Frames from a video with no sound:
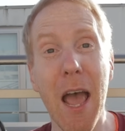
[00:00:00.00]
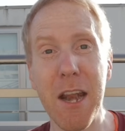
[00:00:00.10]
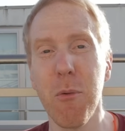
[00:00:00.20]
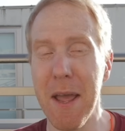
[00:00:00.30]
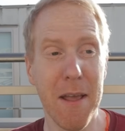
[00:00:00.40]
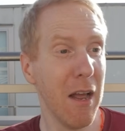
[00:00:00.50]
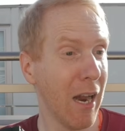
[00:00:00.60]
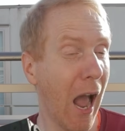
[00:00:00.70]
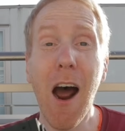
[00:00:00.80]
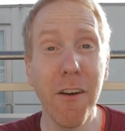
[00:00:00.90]
Anyway,
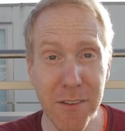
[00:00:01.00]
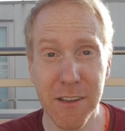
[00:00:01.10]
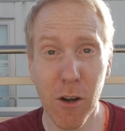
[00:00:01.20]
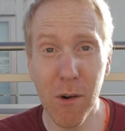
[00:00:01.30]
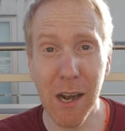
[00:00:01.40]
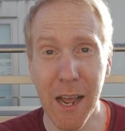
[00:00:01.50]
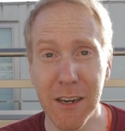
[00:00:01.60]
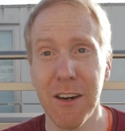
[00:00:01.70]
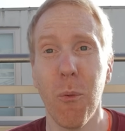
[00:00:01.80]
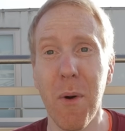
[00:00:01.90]
how does it look
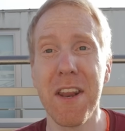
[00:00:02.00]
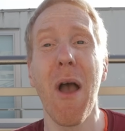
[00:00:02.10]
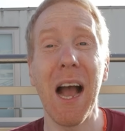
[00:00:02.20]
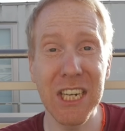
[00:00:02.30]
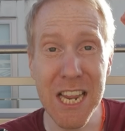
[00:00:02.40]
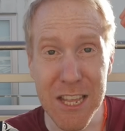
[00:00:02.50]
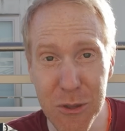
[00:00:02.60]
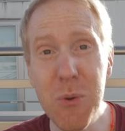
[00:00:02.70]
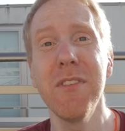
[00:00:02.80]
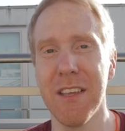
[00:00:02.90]
like when you actually
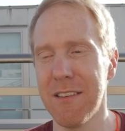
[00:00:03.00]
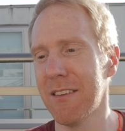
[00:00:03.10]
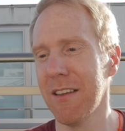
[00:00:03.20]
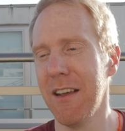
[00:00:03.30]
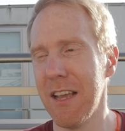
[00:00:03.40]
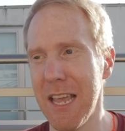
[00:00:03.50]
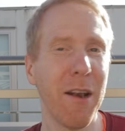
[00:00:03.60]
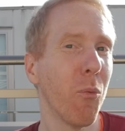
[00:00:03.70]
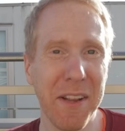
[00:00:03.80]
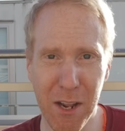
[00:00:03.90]
use it?
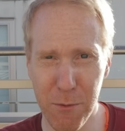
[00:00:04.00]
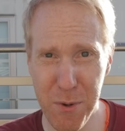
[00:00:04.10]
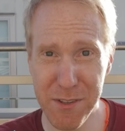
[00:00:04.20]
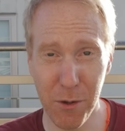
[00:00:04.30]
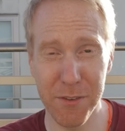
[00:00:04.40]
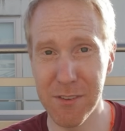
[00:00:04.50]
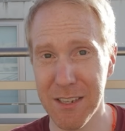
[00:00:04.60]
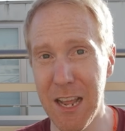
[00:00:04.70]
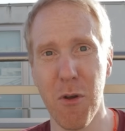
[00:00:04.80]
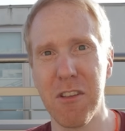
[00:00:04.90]
And what kind of results
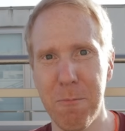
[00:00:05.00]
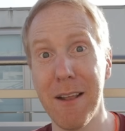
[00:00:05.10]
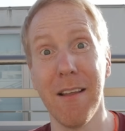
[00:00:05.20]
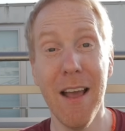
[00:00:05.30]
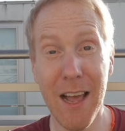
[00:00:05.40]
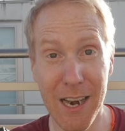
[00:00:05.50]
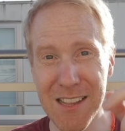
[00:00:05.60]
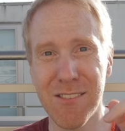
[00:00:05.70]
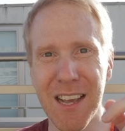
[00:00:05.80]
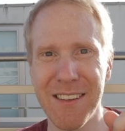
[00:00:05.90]
can you expect?
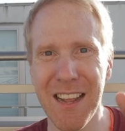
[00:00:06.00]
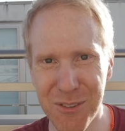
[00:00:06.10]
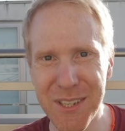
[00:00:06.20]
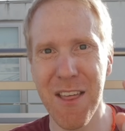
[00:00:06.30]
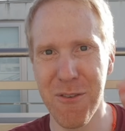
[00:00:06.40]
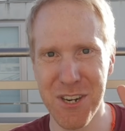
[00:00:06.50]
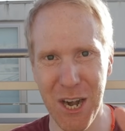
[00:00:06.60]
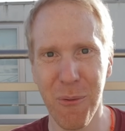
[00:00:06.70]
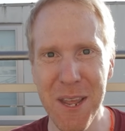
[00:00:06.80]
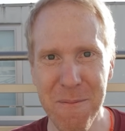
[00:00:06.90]
Let's look at that together,
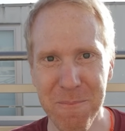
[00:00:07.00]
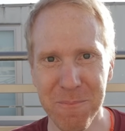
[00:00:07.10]
shall we?